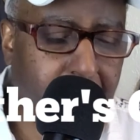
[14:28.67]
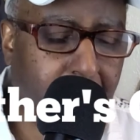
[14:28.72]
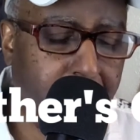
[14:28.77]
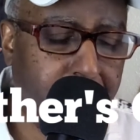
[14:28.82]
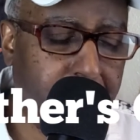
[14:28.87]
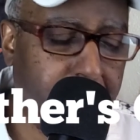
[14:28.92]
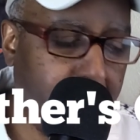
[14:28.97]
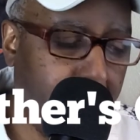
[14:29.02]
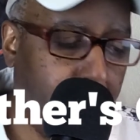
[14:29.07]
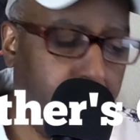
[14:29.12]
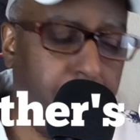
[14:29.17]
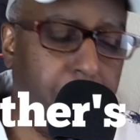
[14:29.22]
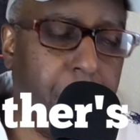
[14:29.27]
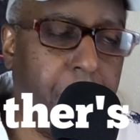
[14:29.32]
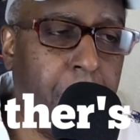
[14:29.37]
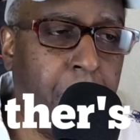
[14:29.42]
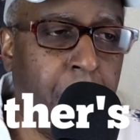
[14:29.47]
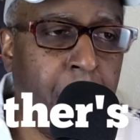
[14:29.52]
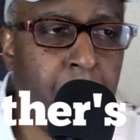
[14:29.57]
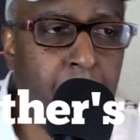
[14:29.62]

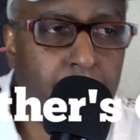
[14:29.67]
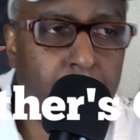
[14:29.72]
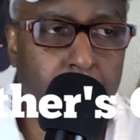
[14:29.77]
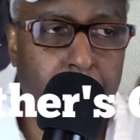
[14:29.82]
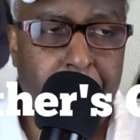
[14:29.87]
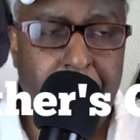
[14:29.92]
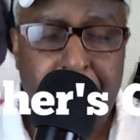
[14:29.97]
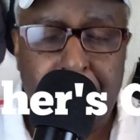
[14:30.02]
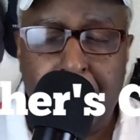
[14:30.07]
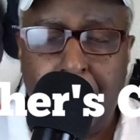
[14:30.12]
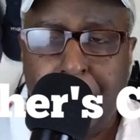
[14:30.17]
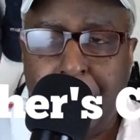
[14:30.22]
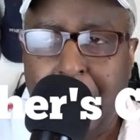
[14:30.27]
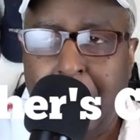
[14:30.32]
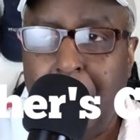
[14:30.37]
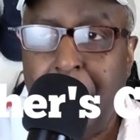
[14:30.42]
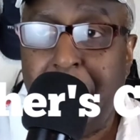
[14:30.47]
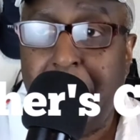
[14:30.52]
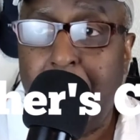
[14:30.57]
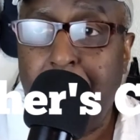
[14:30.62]
Would be something
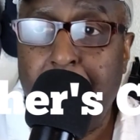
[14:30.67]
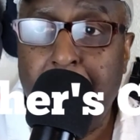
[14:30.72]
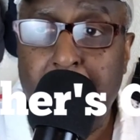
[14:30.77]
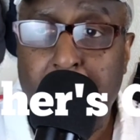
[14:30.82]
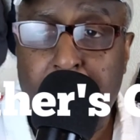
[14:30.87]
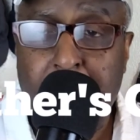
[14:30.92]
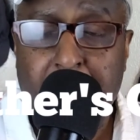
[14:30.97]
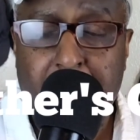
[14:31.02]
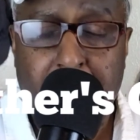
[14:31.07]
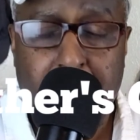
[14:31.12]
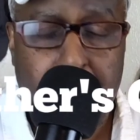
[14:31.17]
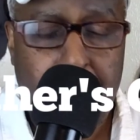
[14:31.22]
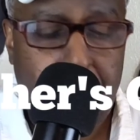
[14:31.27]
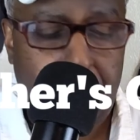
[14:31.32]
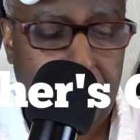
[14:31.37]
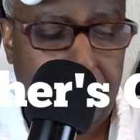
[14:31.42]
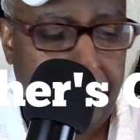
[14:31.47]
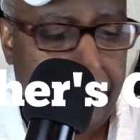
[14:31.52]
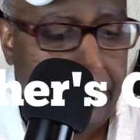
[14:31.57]
I would definitely pick up.